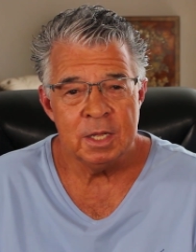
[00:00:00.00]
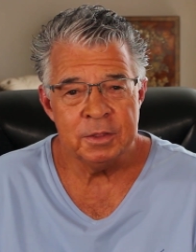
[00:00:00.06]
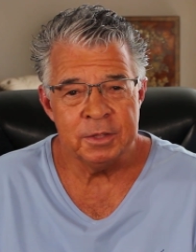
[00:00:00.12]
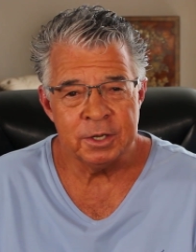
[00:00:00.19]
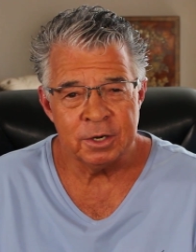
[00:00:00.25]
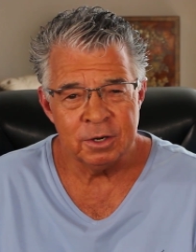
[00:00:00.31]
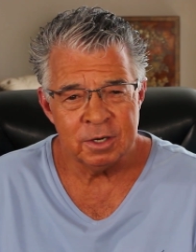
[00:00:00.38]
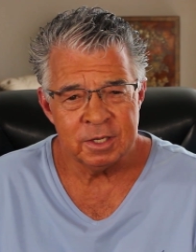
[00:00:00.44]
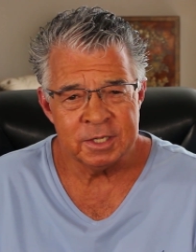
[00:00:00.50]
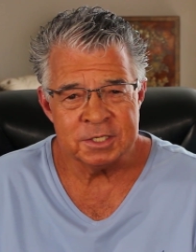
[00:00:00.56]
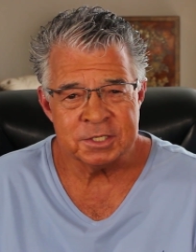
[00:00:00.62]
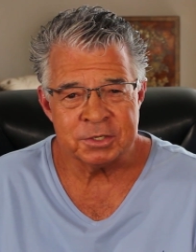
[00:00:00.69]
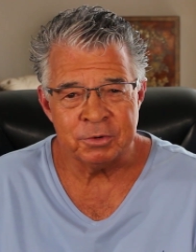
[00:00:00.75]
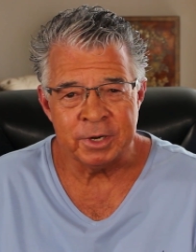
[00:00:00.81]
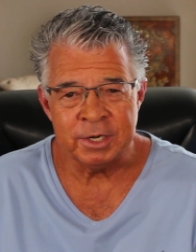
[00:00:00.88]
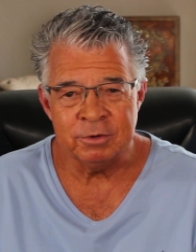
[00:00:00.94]
The
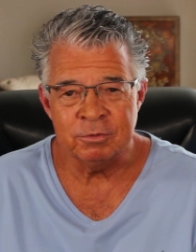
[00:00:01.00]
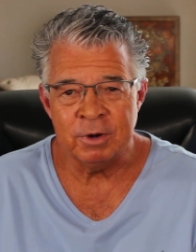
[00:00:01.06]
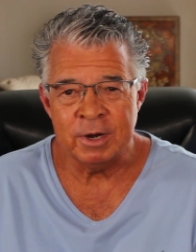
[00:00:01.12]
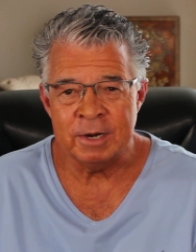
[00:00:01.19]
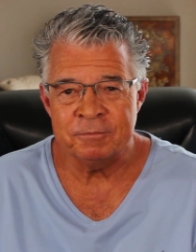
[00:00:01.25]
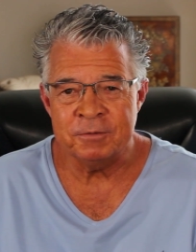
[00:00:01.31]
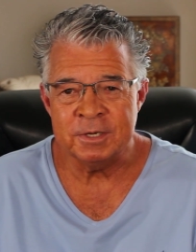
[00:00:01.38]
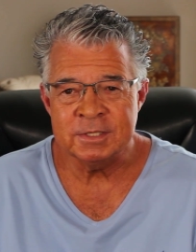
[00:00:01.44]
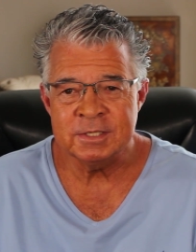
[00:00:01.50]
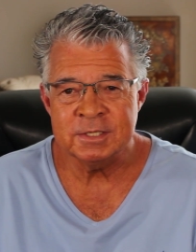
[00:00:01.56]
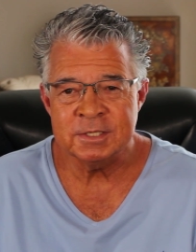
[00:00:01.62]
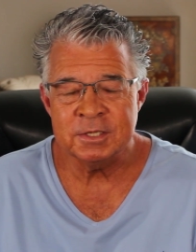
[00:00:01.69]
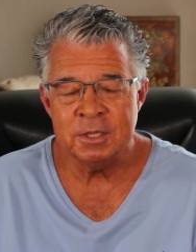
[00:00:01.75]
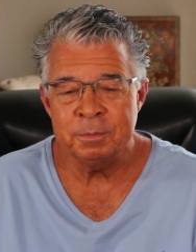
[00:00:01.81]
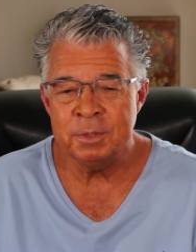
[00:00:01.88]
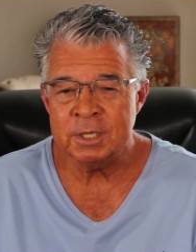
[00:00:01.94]
earliest written reference is
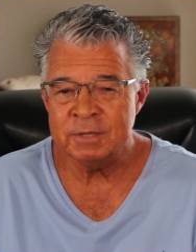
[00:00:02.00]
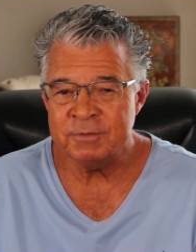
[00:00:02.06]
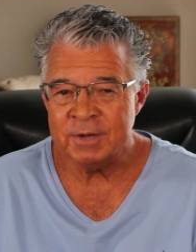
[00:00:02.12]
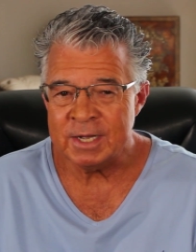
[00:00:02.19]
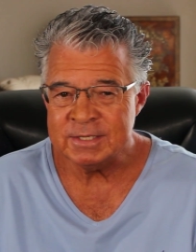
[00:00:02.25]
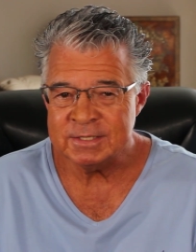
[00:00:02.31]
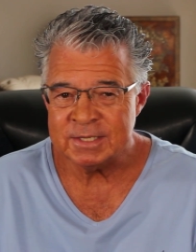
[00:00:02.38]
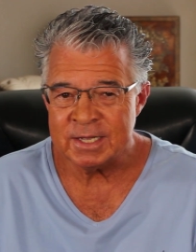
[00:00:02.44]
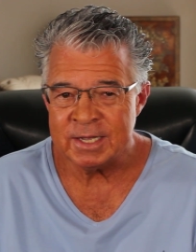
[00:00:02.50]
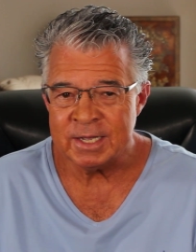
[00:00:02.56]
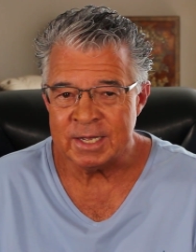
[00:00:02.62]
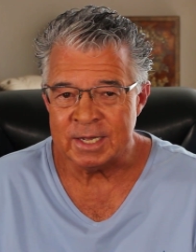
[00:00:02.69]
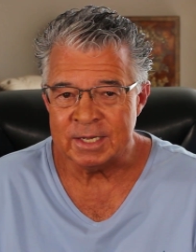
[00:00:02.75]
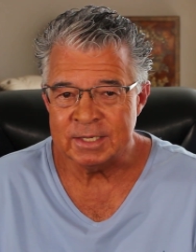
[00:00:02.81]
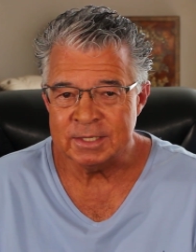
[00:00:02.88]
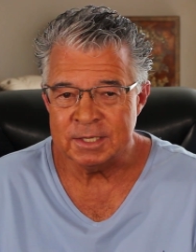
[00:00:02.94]
in the book of
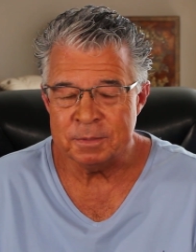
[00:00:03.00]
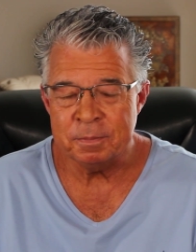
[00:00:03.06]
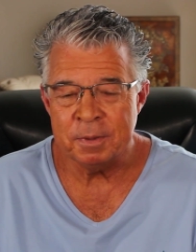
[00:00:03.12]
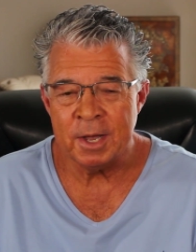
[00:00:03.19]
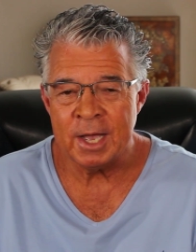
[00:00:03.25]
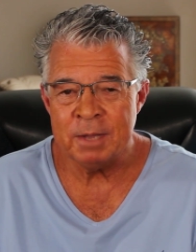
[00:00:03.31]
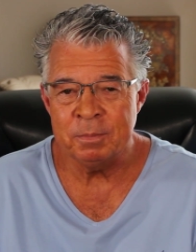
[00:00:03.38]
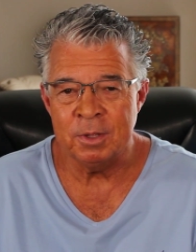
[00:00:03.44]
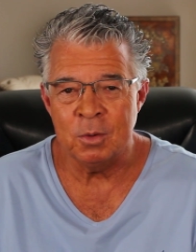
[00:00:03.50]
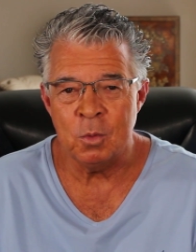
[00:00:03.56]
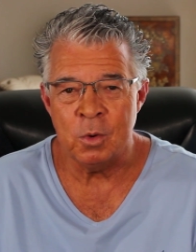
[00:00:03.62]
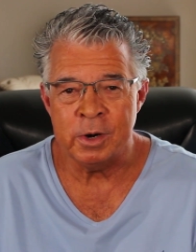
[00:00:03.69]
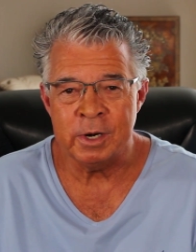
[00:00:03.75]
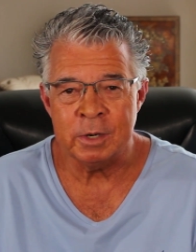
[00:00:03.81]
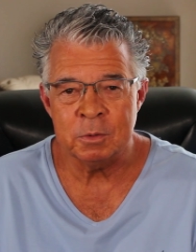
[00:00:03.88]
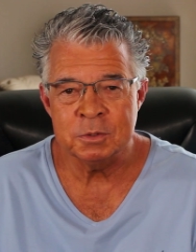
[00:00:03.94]
Isaiah in the Bible,
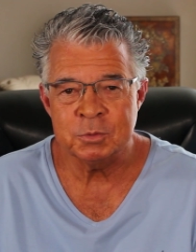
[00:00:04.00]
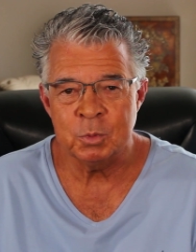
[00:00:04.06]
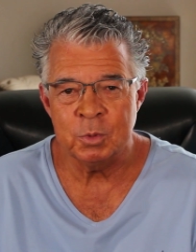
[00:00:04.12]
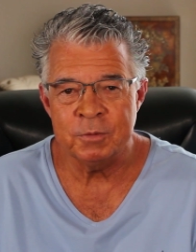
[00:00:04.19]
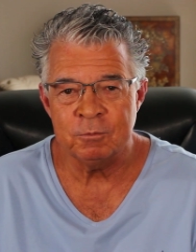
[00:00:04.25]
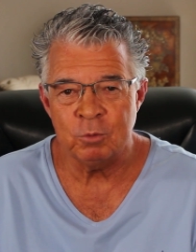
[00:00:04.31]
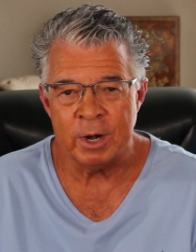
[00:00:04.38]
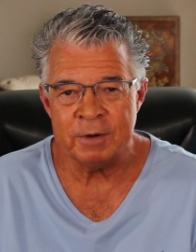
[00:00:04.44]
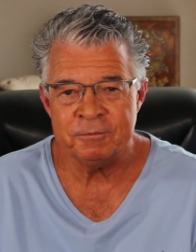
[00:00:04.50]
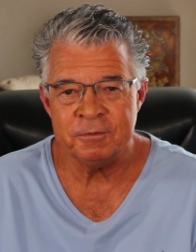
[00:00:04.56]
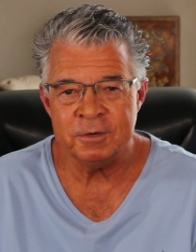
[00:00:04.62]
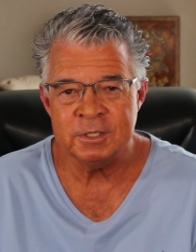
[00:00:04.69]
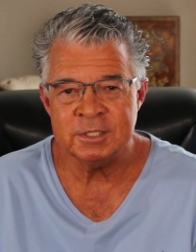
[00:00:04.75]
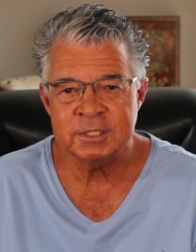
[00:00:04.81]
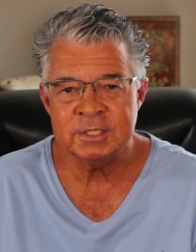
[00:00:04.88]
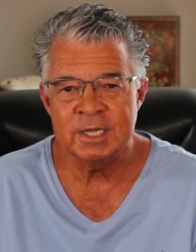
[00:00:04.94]
where it was re
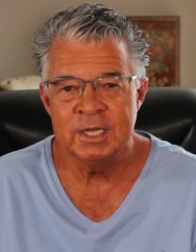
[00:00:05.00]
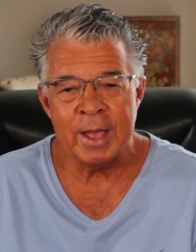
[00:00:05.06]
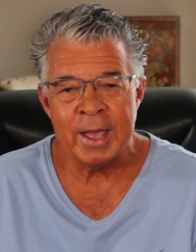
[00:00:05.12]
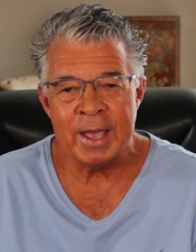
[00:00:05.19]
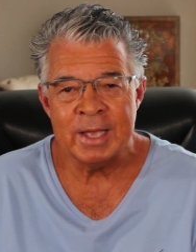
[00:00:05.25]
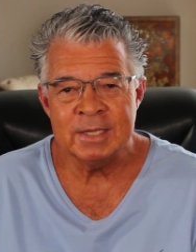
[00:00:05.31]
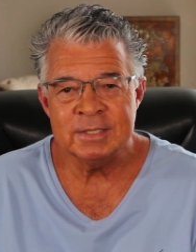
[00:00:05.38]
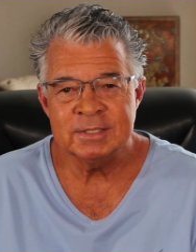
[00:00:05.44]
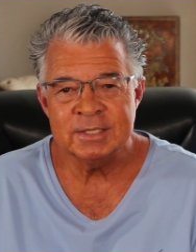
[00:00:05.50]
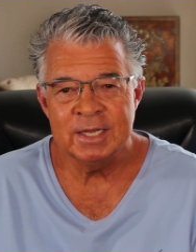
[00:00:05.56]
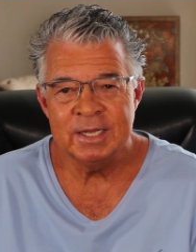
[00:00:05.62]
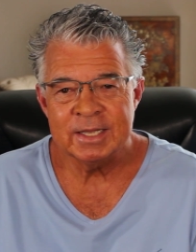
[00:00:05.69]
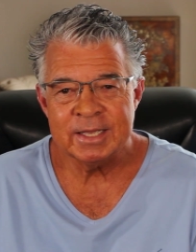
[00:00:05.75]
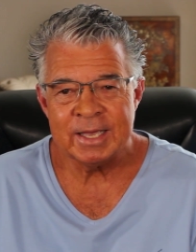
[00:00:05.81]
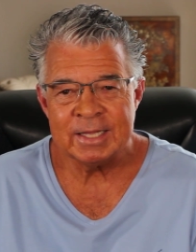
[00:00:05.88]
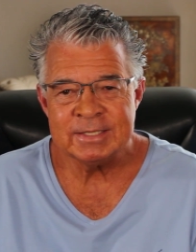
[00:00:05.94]
referenced as
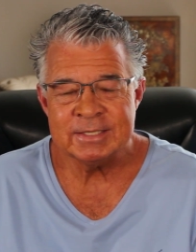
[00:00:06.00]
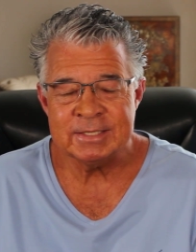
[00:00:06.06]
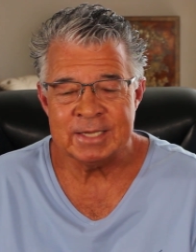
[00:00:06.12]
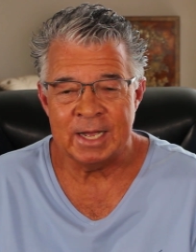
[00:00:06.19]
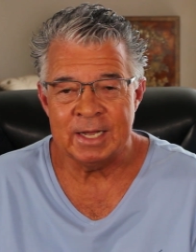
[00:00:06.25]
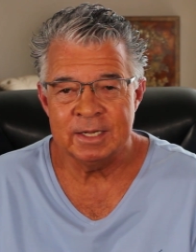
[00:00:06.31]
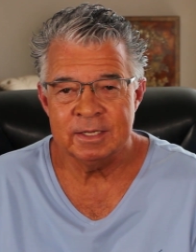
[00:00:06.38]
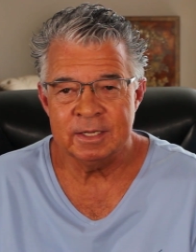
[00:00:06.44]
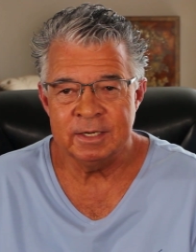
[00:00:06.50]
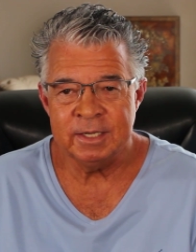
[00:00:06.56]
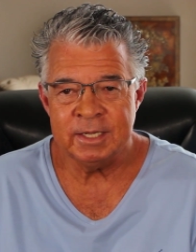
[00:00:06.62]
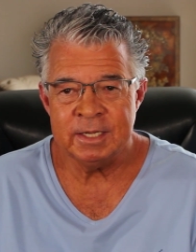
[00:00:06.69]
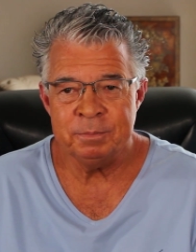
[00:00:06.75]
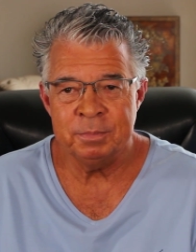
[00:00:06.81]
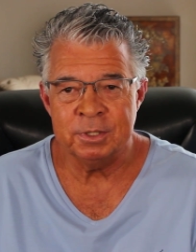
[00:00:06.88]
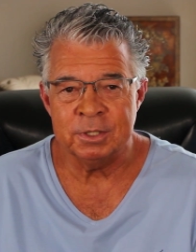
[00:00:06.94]
ketzah in
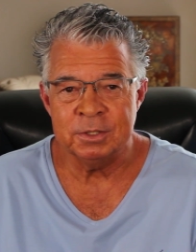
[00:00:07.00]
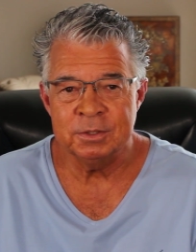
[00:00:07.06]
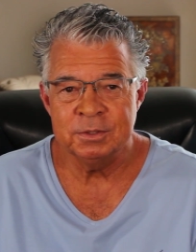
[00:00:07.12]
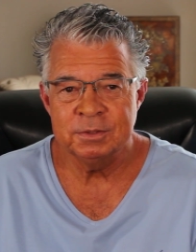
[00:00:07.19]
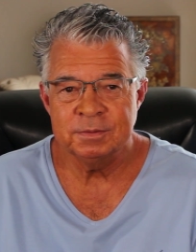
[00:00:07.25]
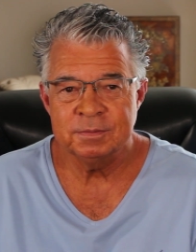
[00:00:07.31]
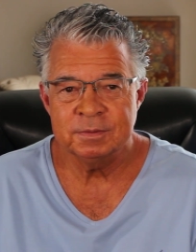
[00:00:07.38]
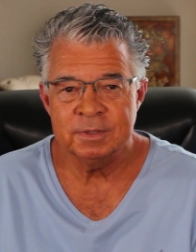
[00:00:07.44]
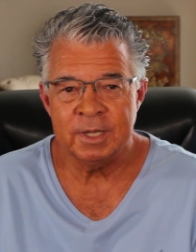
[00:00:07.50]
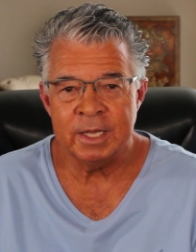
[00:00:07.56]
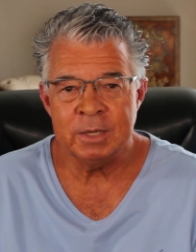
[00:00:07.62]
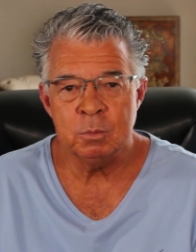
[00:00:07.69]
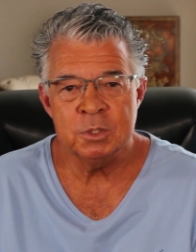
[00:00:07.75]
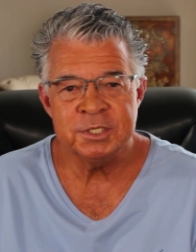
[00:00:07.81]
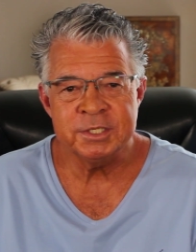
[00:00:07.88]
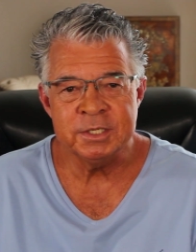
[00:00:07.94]
Hebrew
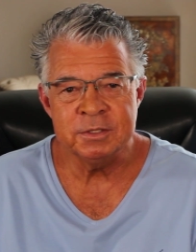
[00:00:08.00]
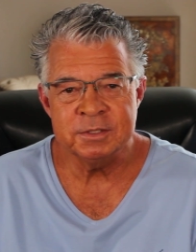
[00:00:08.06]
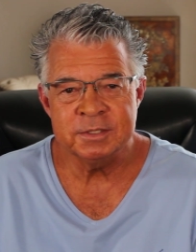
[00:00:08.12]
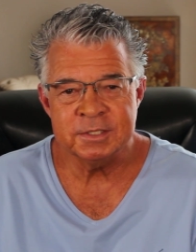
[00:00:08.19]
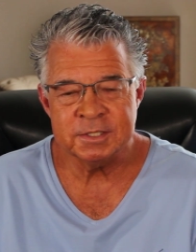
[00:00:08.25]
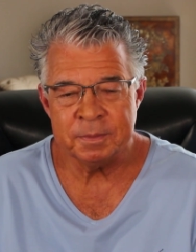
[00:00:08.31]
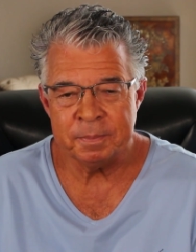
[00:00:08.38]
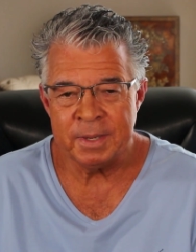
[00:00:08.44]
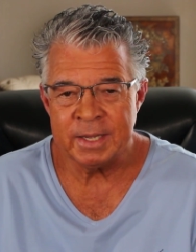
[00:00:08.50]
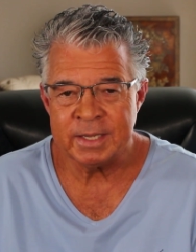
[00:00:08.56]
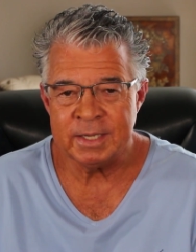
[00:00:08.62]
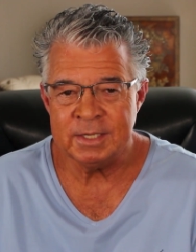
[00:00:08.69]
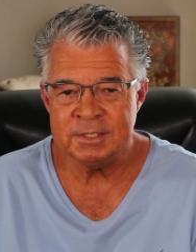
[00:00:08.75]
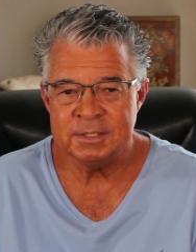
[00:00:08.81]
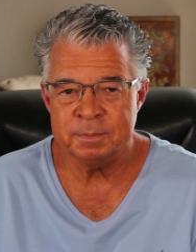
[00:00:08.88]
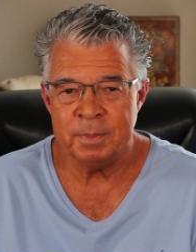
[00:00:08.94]
and was used as a
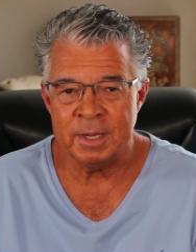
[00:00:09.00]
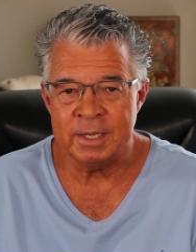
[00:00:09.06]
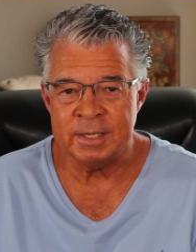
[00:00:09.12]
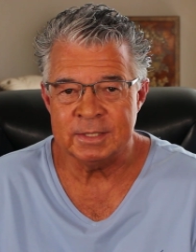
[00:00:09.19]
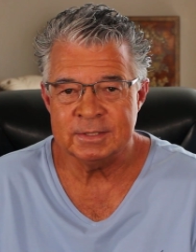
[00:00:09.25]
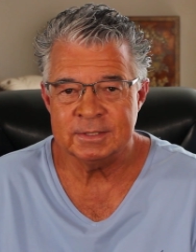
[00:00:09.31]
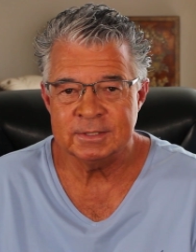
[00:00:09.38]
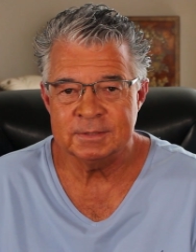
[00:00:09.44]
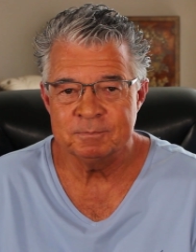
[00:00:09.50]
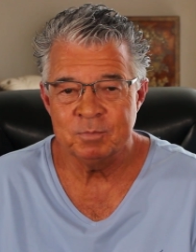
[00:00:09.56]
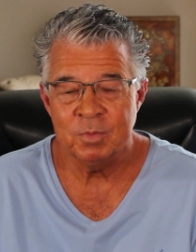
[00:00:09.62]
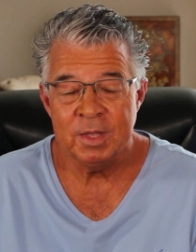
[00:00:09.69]
baking spice.